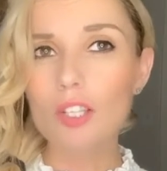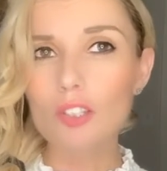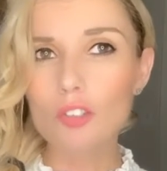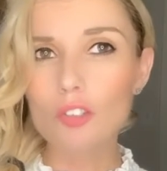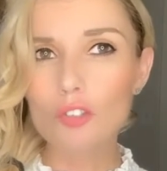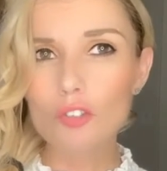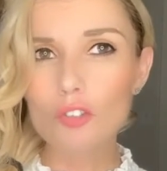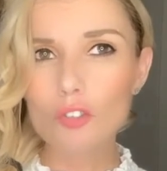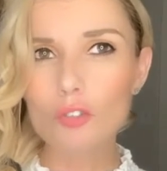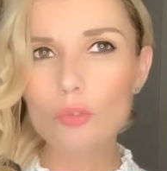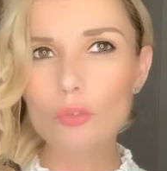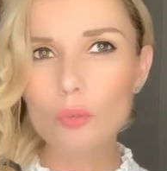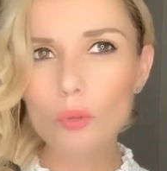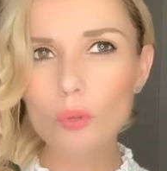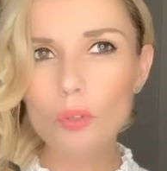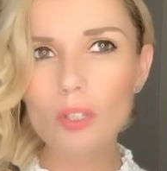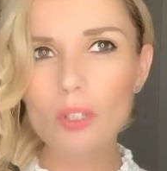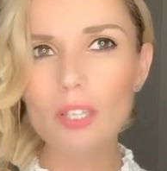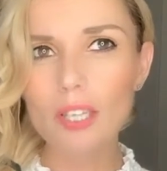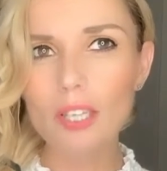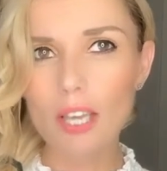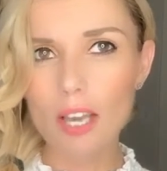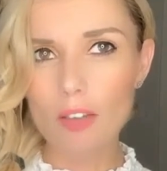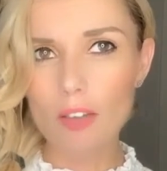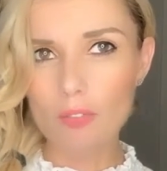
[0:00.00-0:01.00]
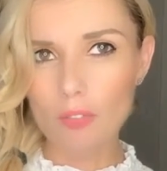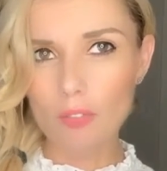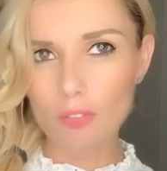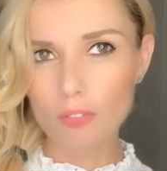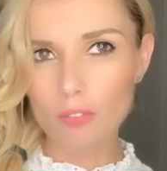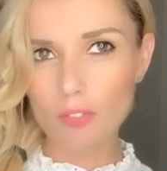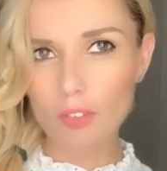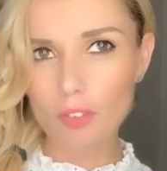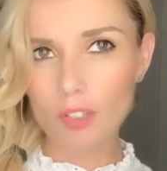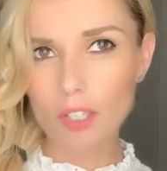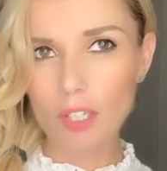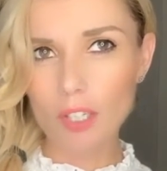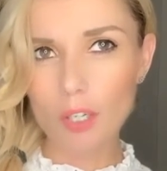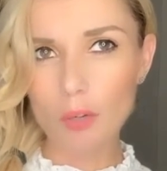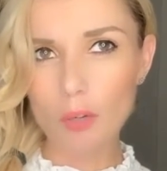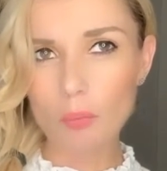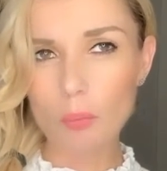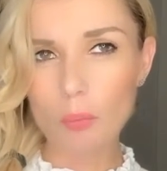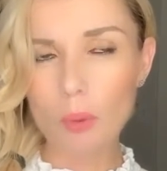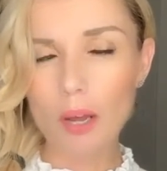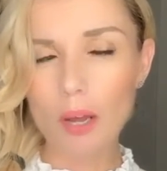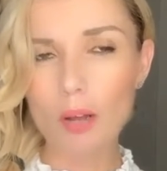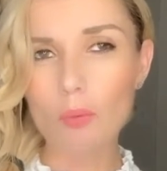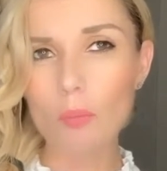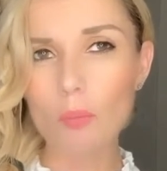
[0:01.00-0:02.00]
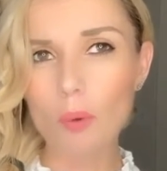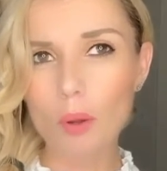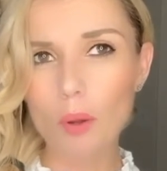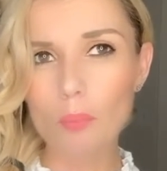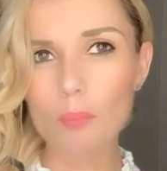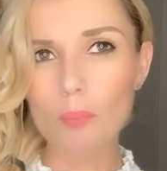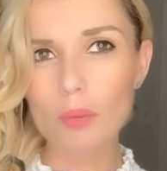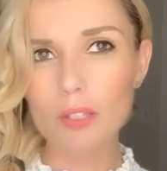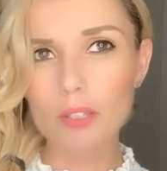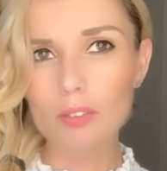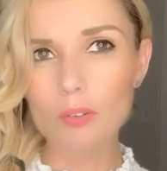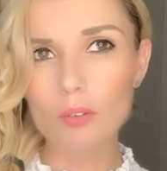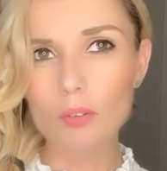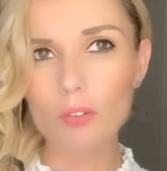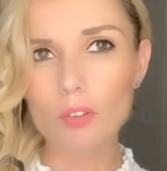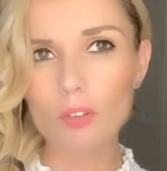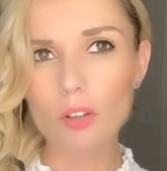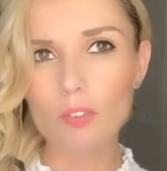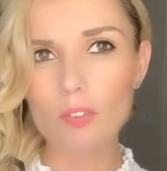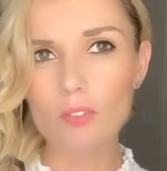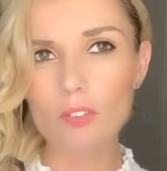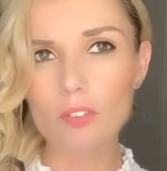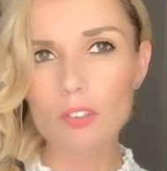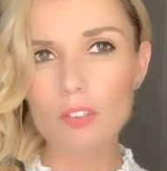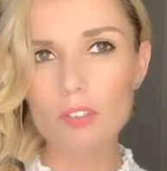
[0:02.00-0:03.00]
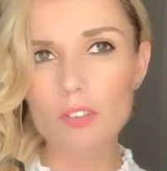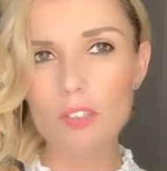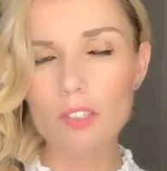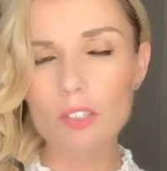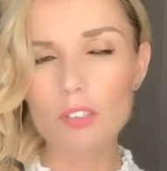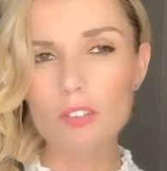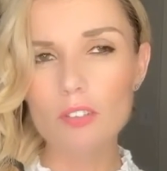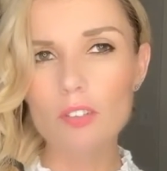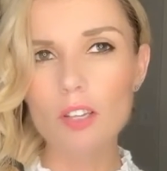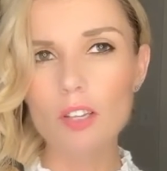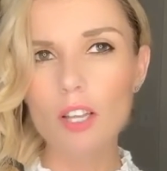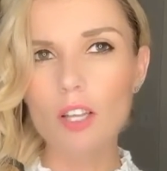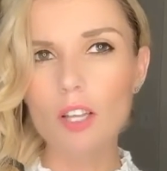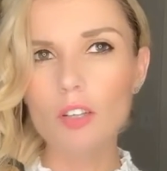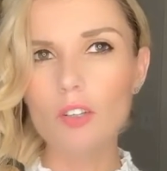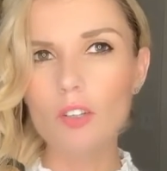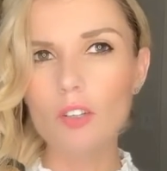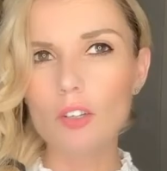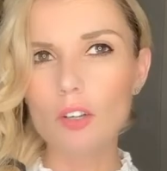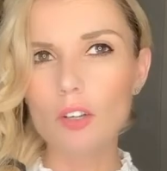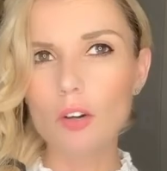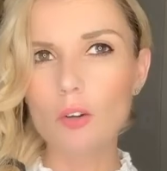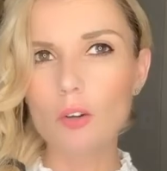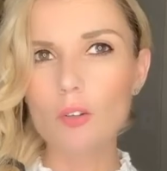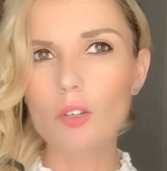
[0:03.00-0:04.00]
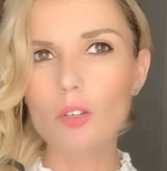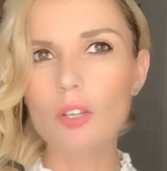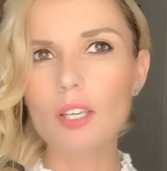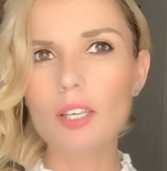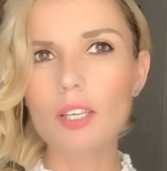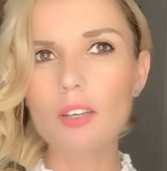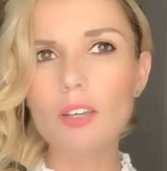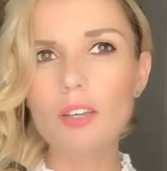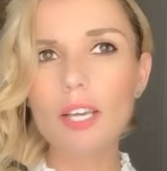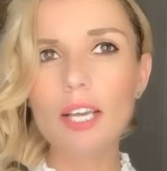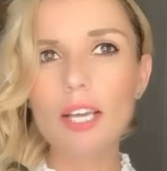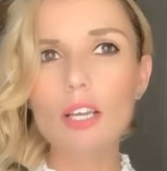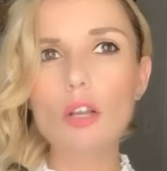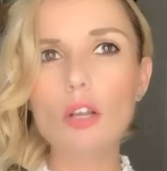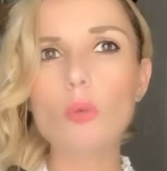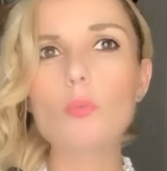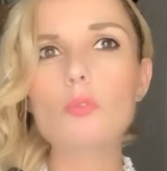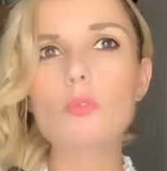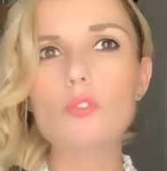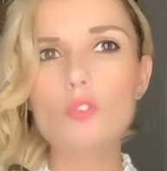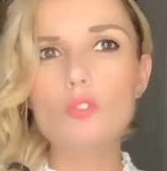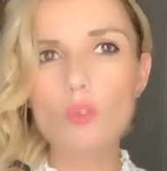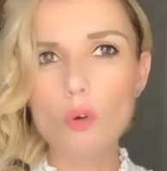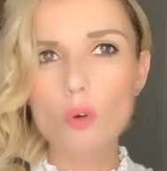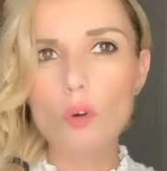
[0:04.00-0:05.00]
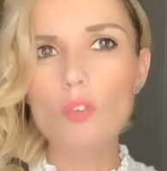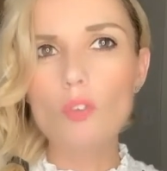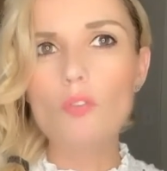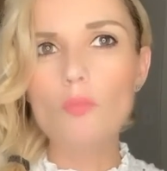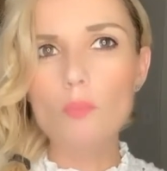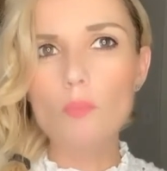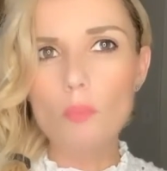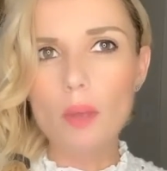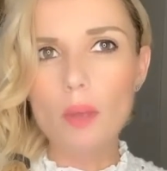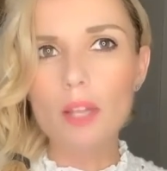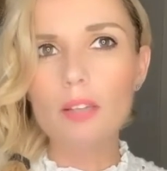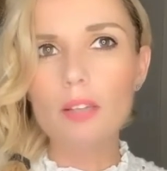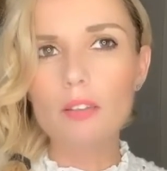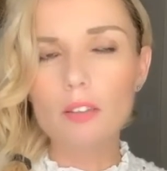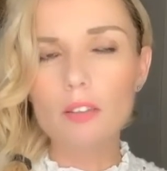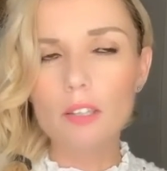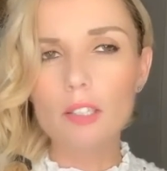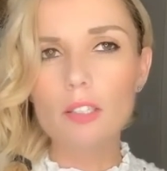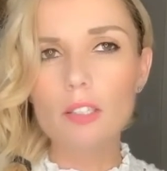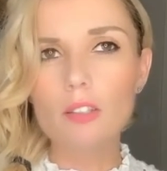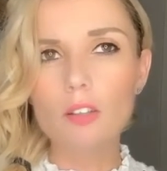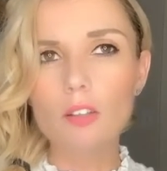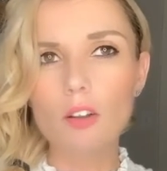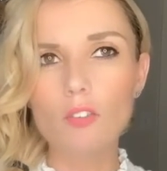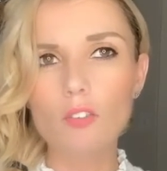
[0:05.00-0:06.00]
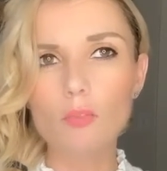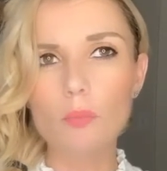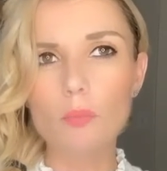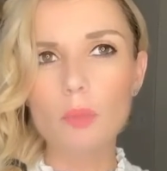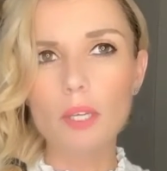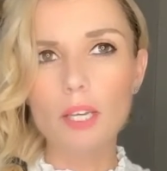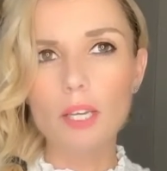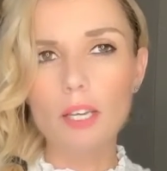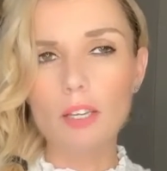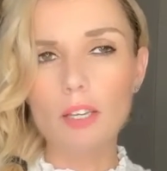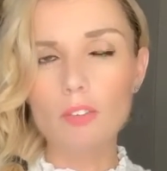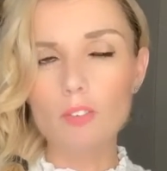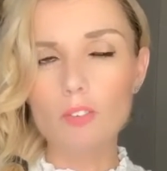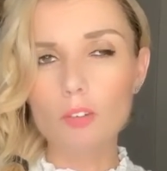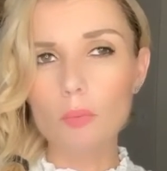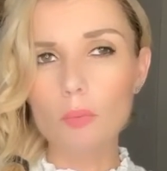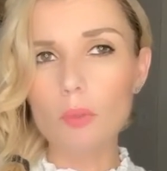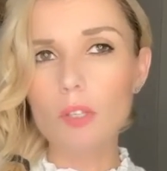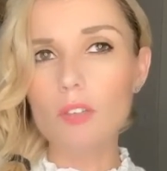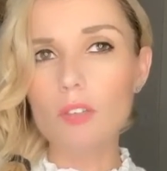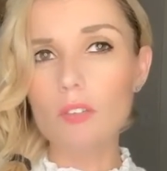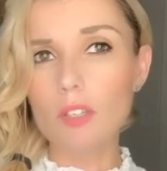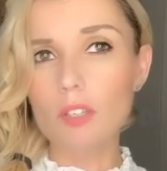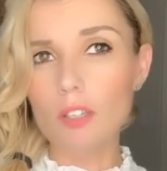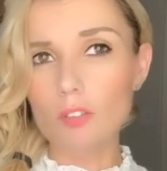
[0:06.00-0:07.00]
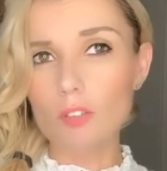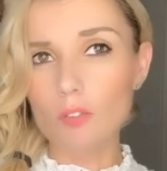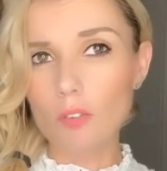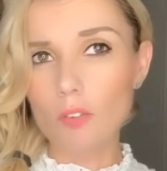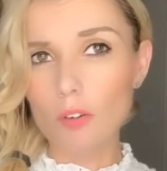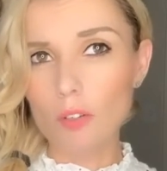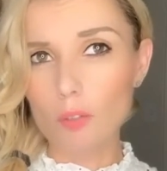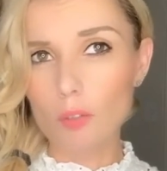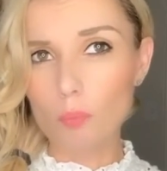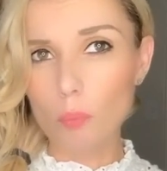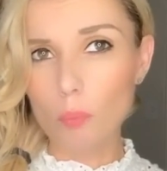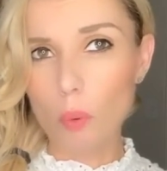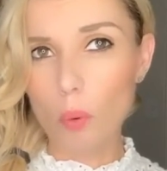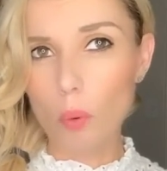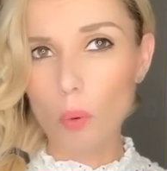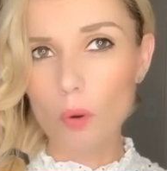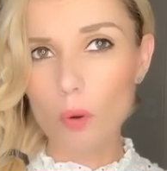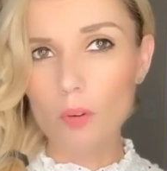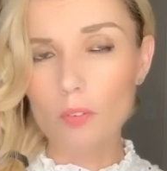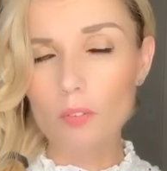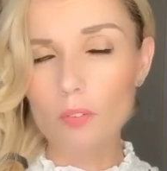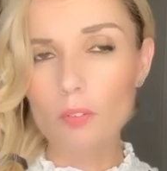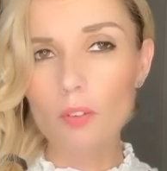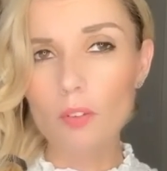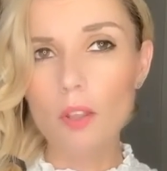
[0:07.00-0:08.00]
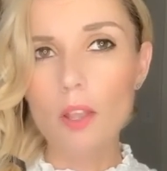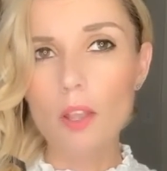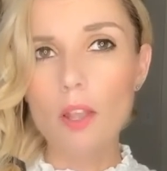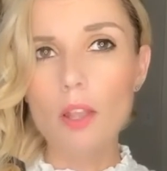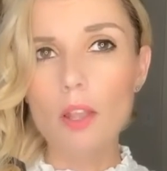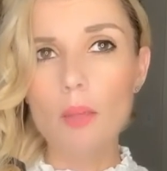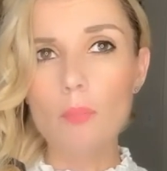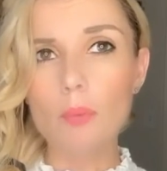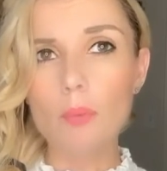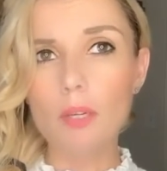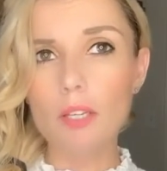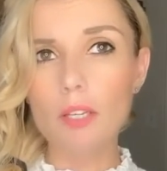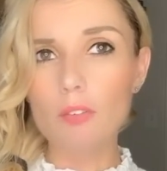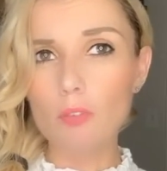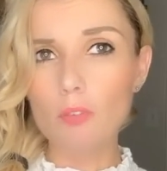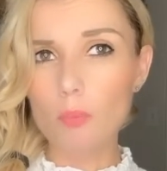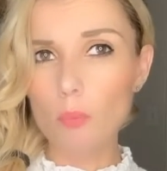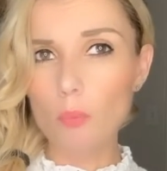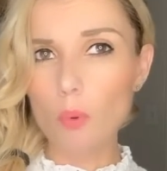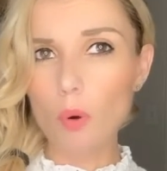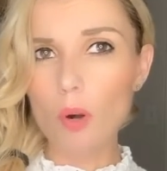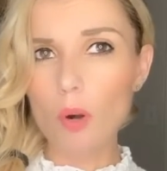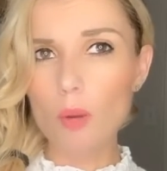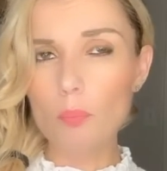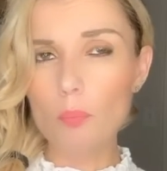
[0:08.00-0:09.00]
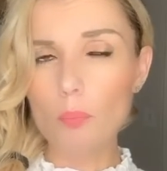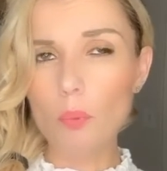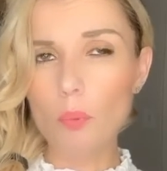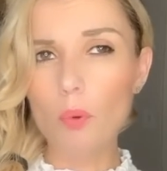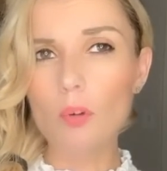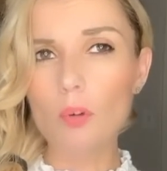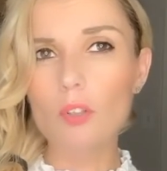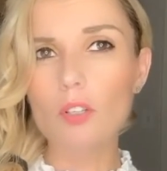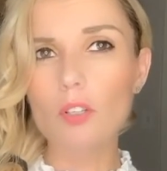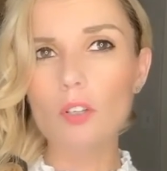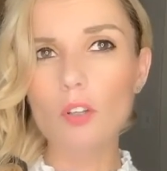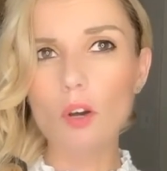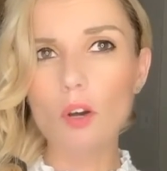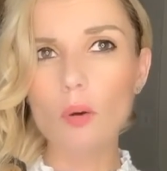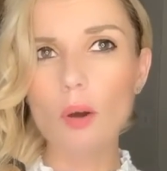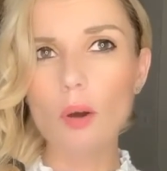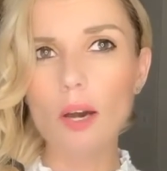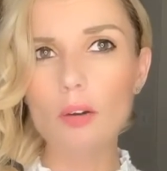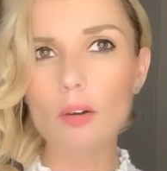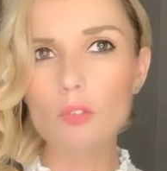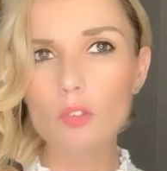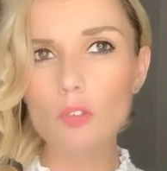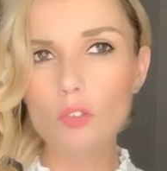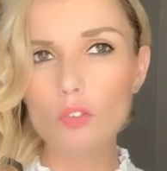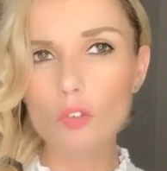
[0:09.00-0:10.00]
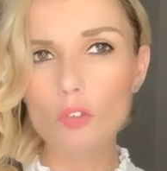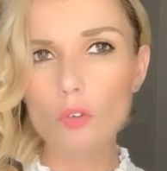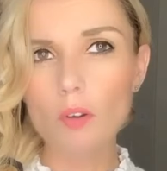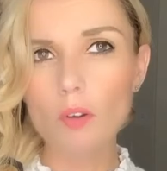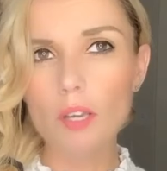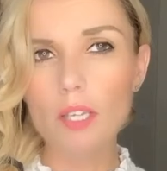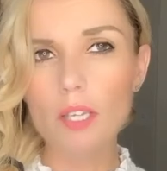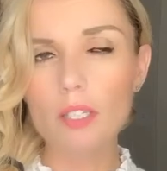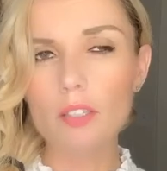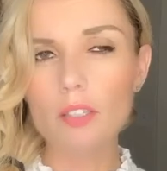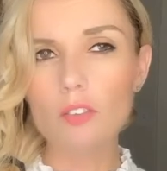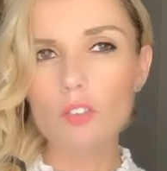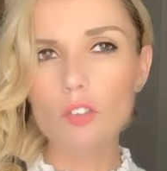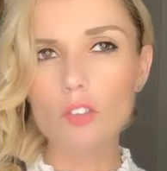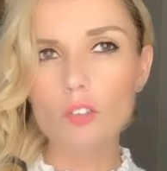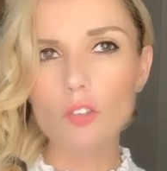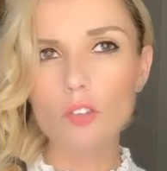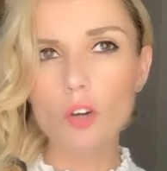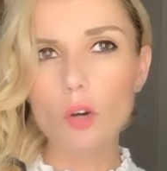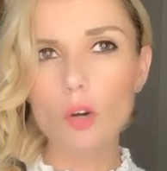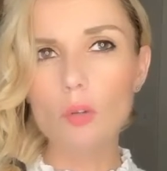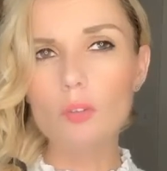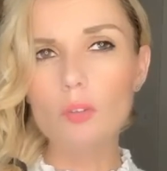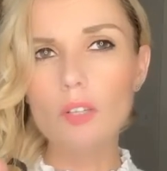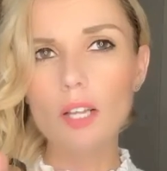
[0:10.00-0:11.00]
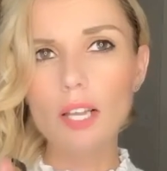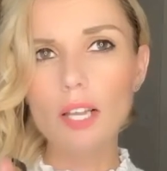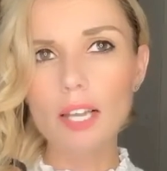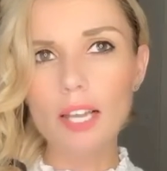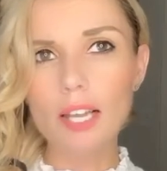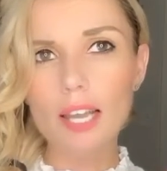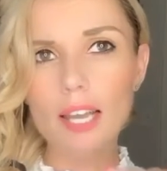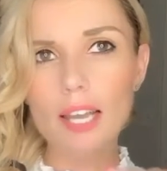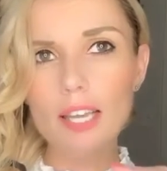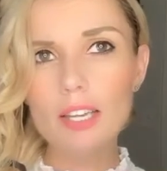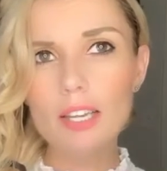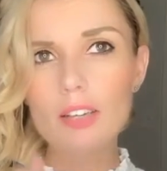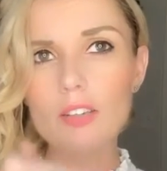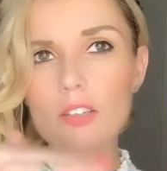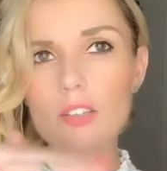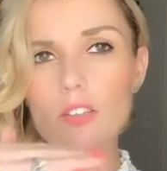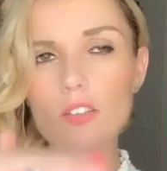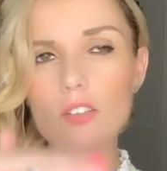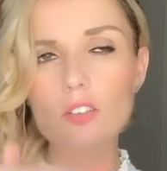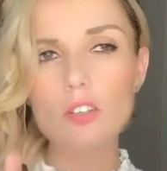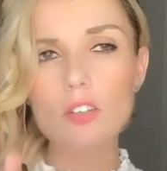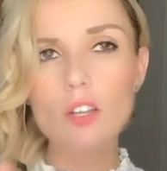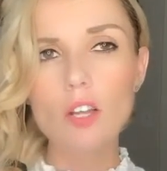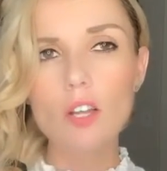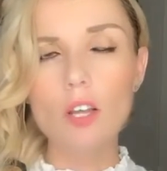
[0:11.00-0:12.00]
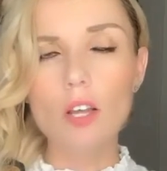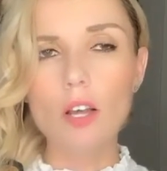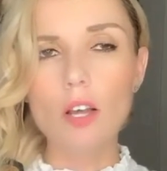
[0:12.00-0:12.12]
you truly have a feeling about what mental toughness is. You can observe mentally tough behavior, because that's very important. But even more important, you know how to train it. You know the layers